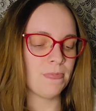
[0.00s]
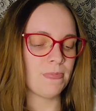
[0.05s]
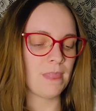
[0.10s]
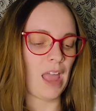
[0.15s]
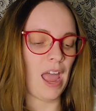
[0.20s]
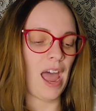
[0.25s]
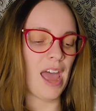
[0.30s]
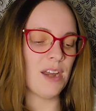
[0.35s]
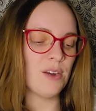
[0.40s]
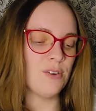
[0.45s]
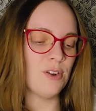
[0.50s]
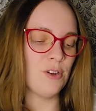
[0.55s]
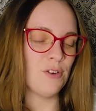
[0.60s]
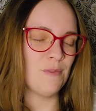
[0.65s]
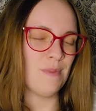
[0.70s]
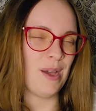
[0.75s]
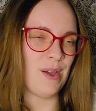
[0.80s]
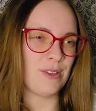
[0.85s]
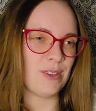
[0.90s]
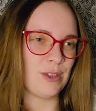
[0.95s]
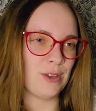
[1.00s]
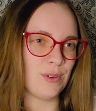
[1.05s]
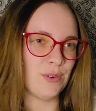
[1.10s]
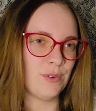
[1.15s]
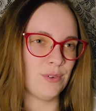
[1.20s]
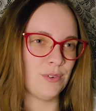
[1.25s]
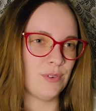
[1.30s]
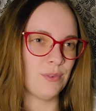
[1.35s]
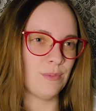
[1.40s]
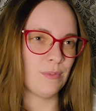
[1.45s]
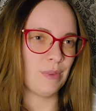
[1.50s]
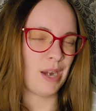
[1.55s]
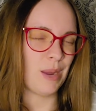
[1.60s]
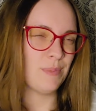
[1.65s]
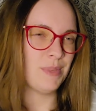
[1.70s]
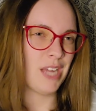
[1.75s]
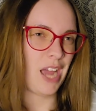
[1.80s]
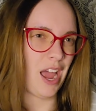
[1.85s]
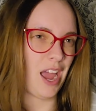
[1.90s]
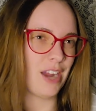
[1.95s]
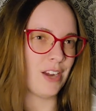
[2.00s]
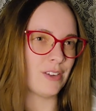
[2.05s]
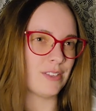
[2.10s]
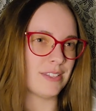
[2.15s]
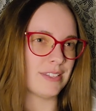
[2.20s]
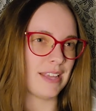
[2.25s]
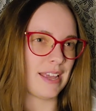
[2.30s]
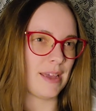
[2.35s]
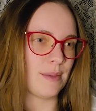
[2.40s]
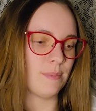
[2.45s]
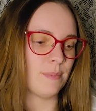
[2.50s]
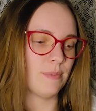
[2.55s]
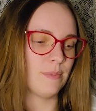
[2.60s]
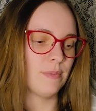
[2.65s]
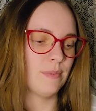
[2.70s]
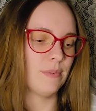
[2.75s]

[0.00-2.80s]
I don't know about you, but I'm tired, Sam.